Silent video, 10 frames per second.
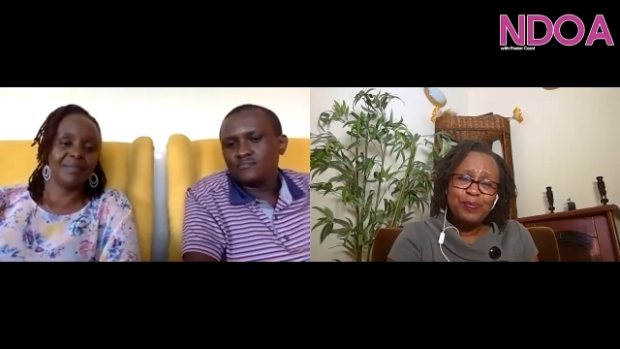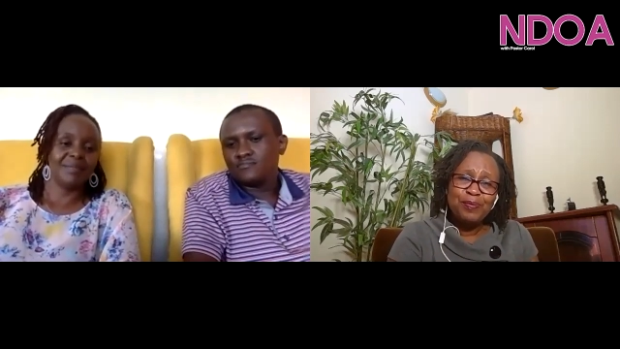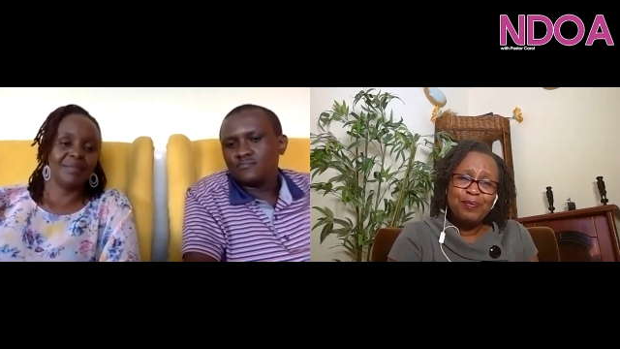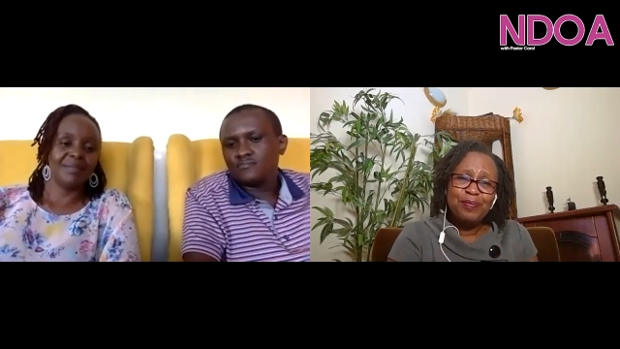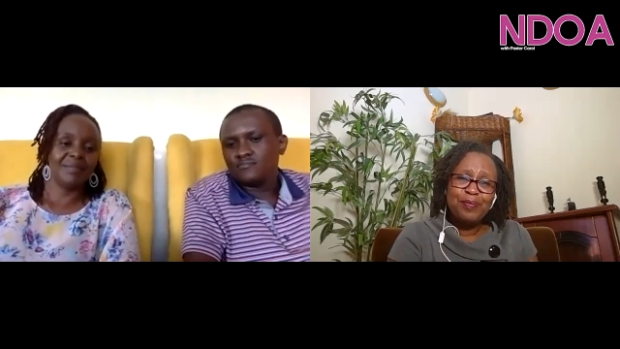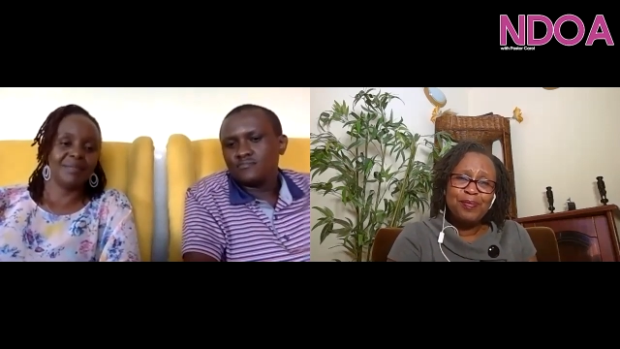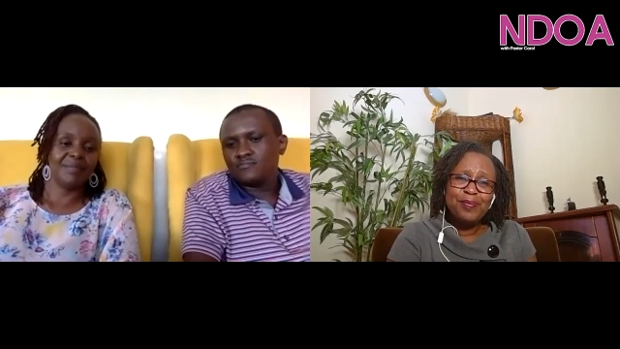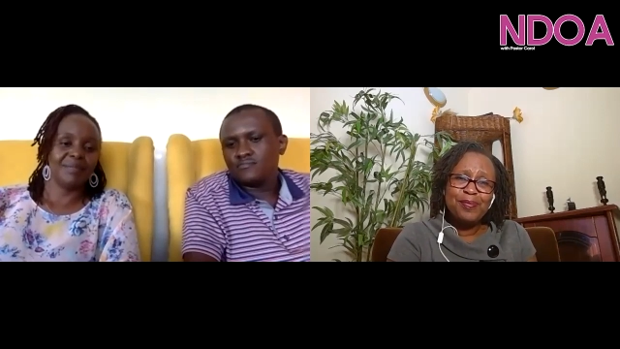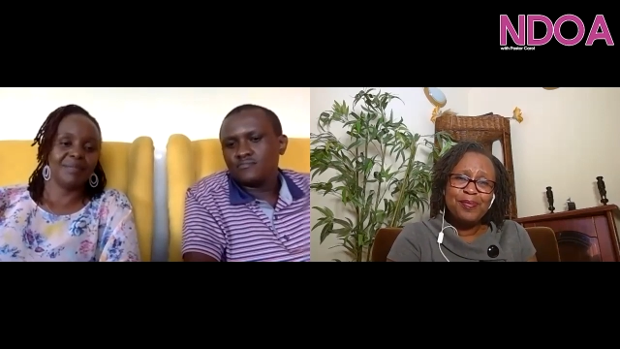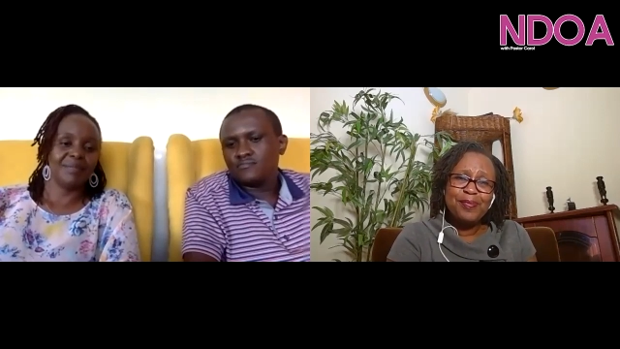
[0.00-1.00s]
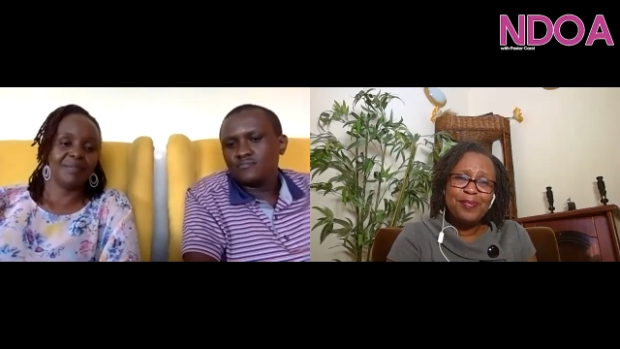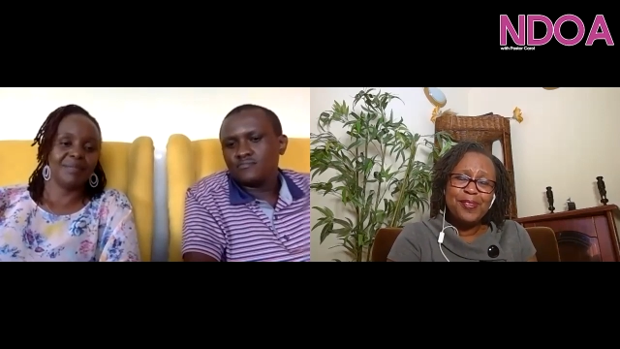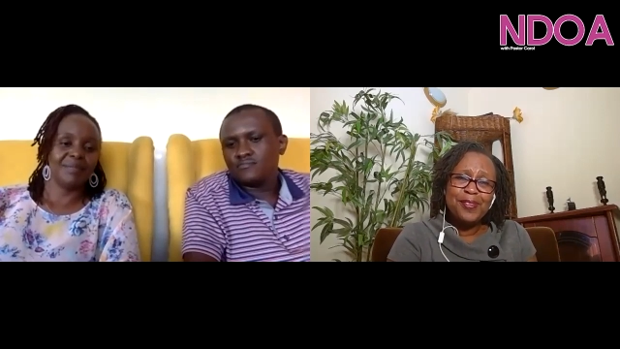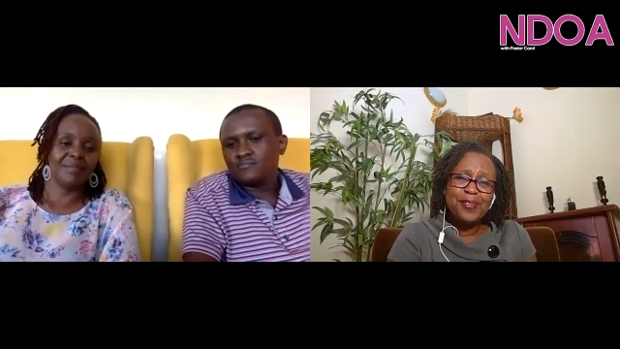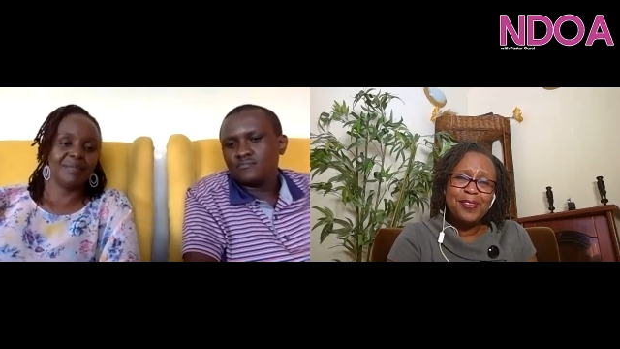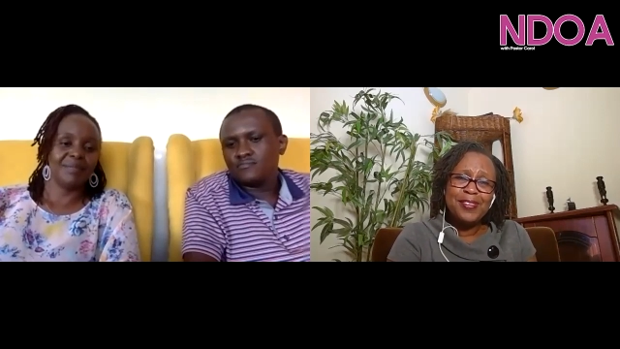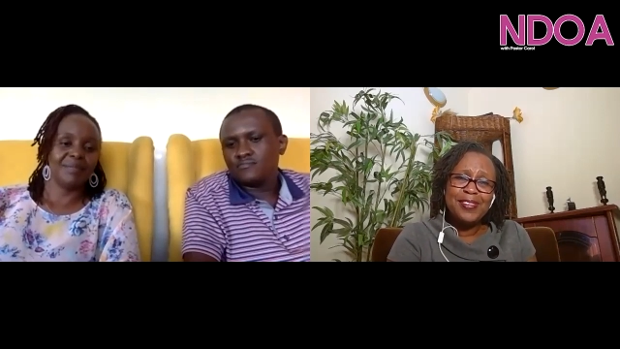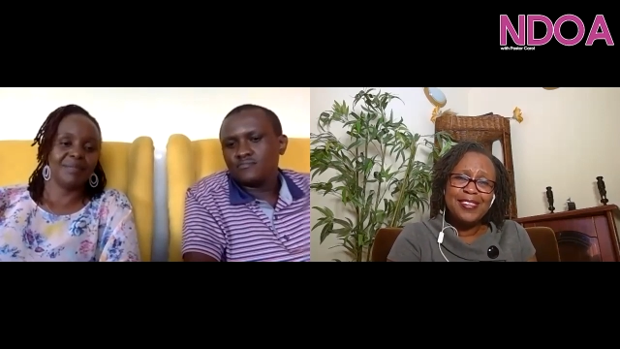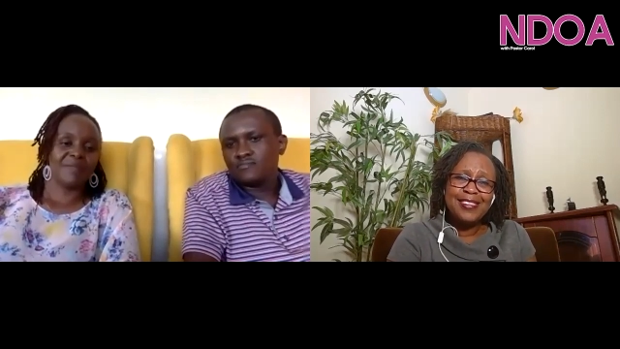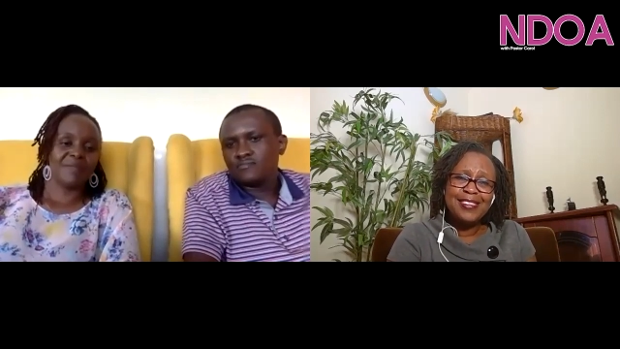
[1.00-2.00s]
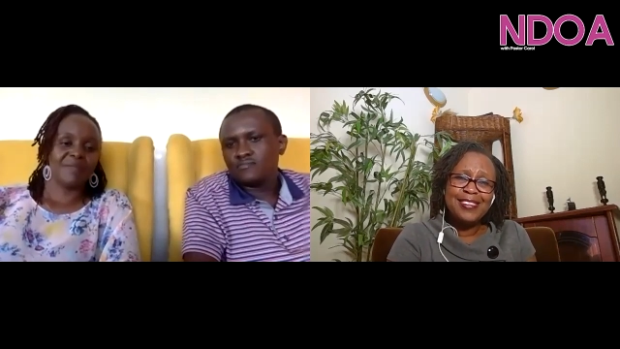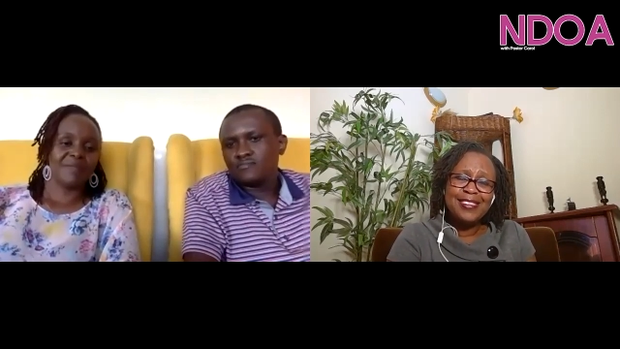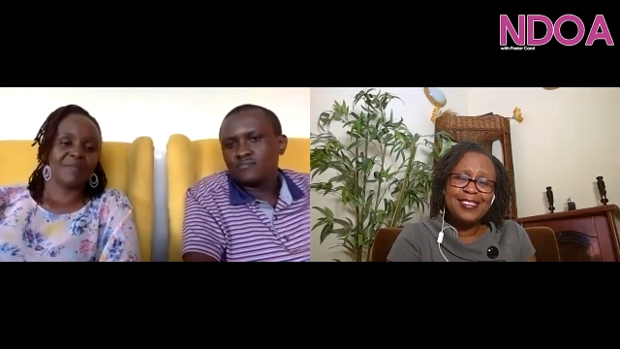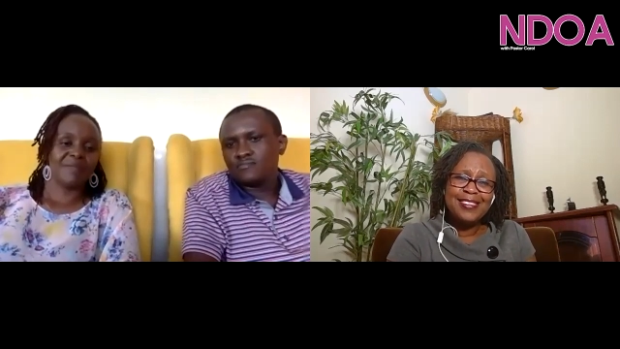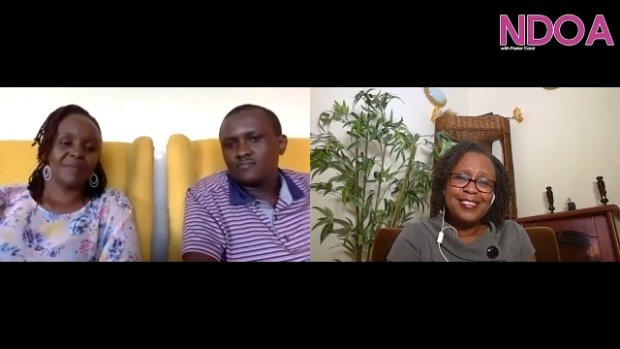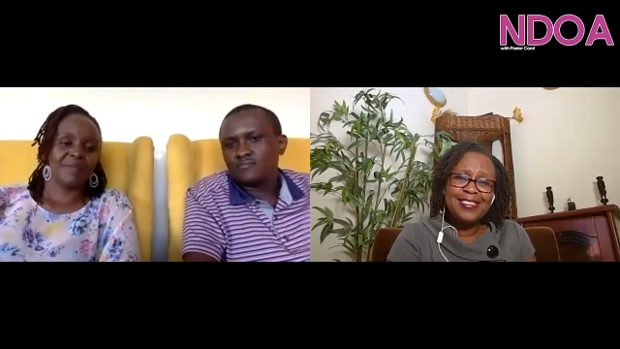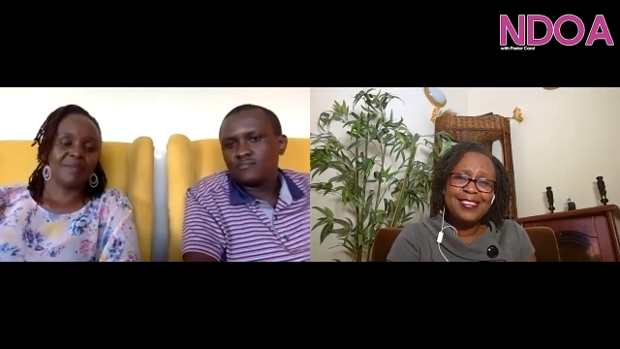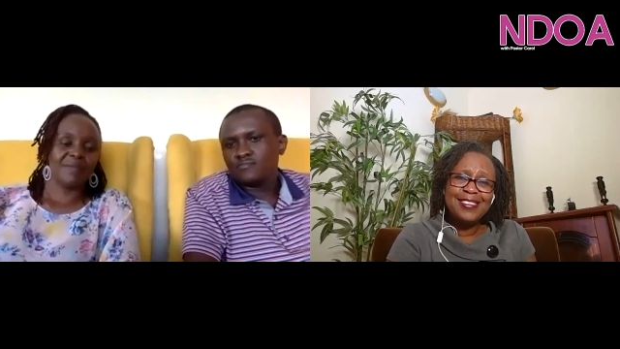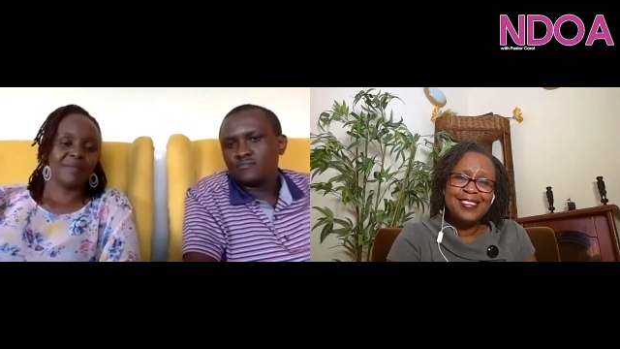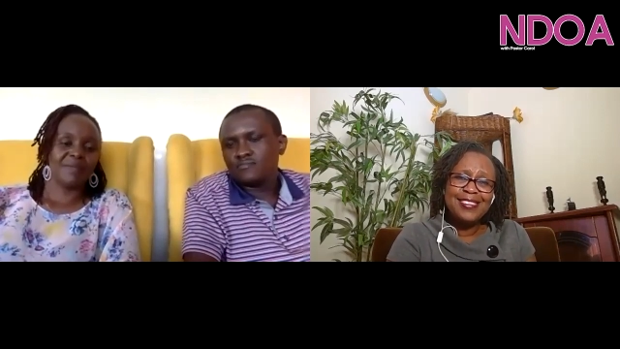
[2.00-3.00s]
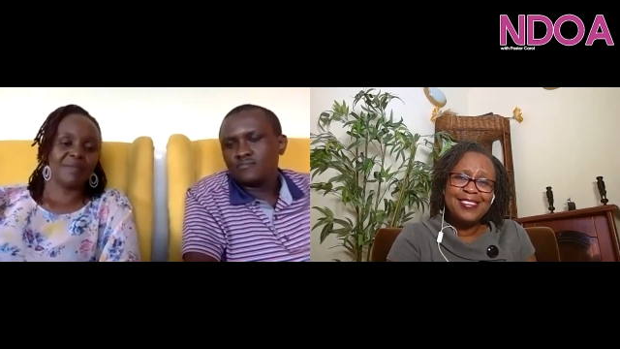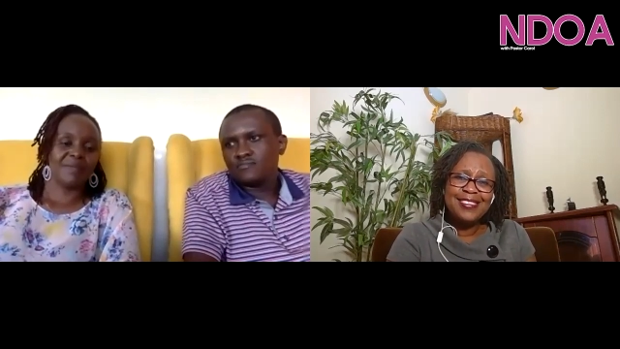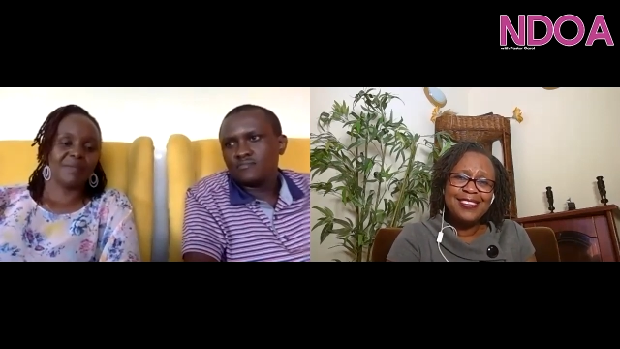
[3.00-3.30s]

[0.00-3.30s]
Nobody speaks.